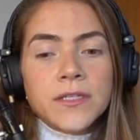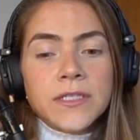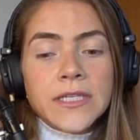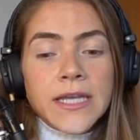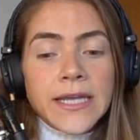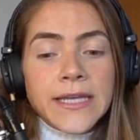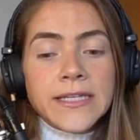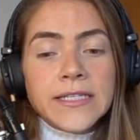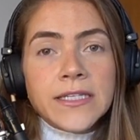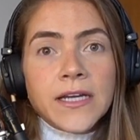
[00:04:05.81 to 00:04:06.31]

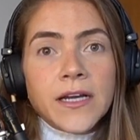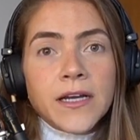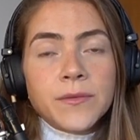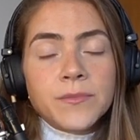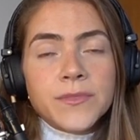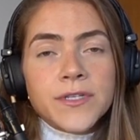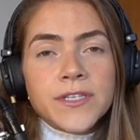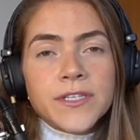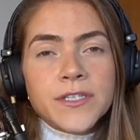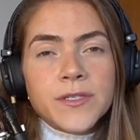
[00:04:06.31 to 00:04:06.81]
take time
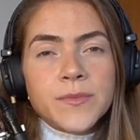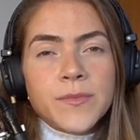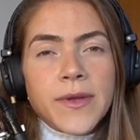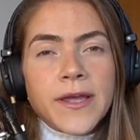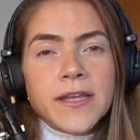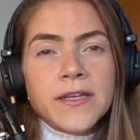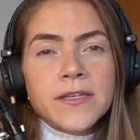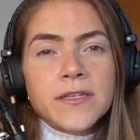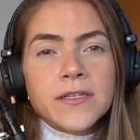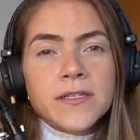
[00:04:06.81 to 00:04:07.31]
to
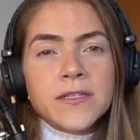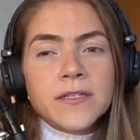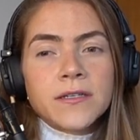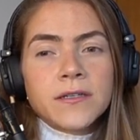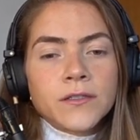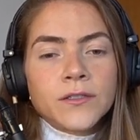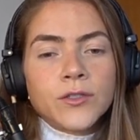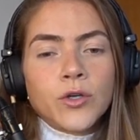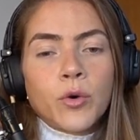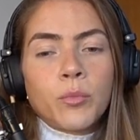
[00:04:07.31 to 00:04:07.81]
spend
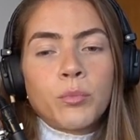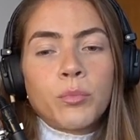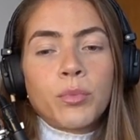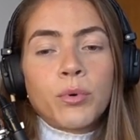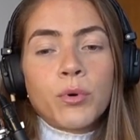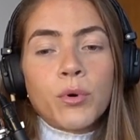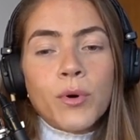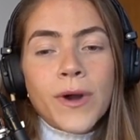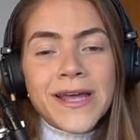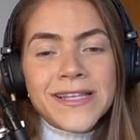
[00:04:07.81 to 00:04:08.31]
your
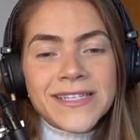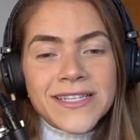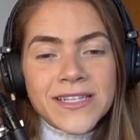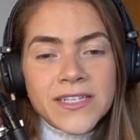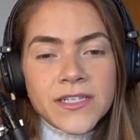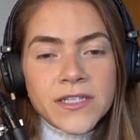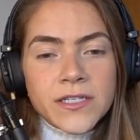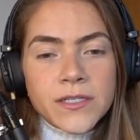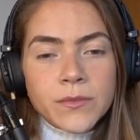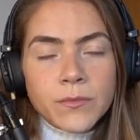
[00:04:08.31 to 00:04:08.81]

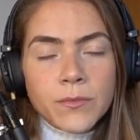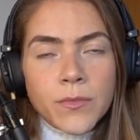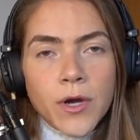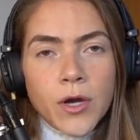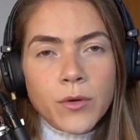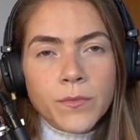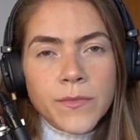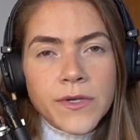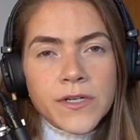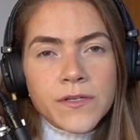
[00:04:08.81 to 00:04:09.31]
present
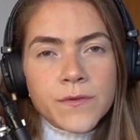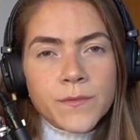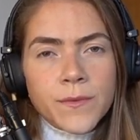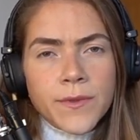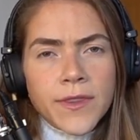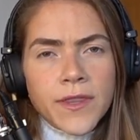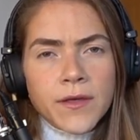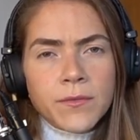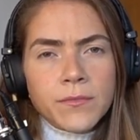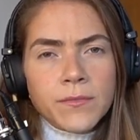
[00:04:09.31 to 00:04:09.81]
moment
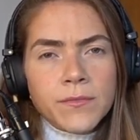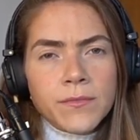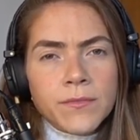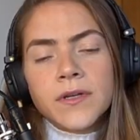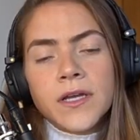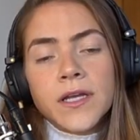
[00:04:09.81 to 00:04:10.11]
with them.